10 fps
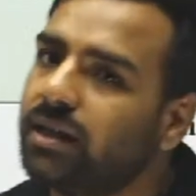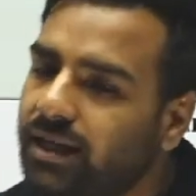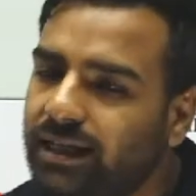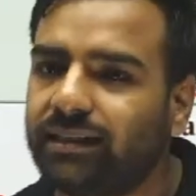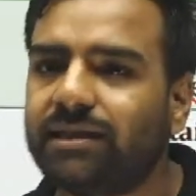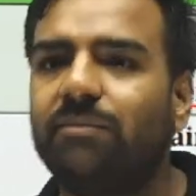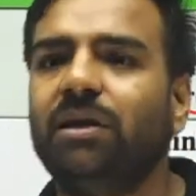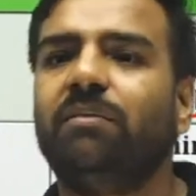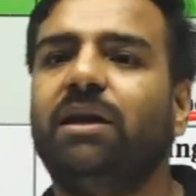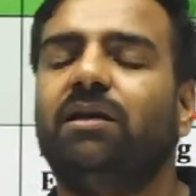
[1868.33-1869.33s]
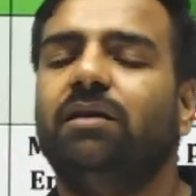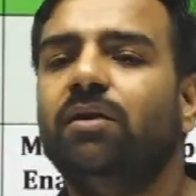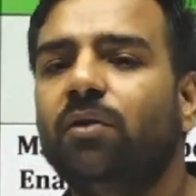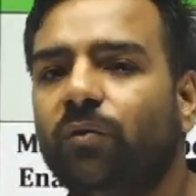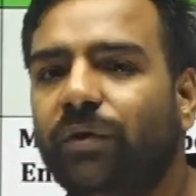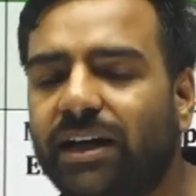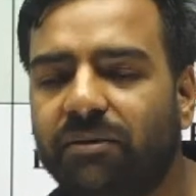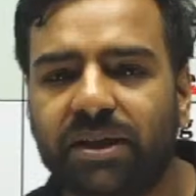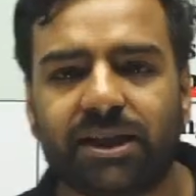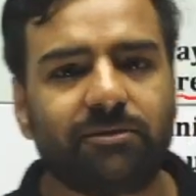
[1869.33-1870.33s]
In the similar manner, when
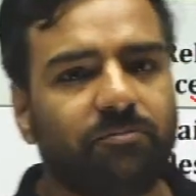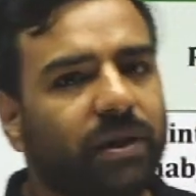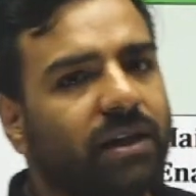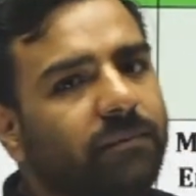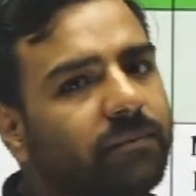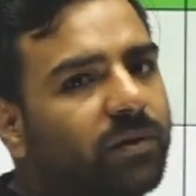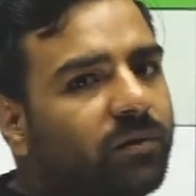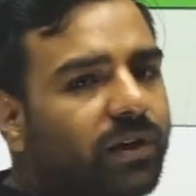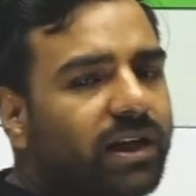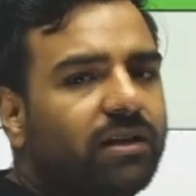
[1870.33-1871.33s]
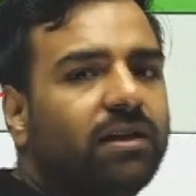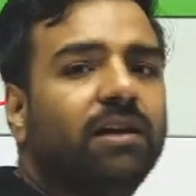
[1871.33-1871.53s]
we spin, fine,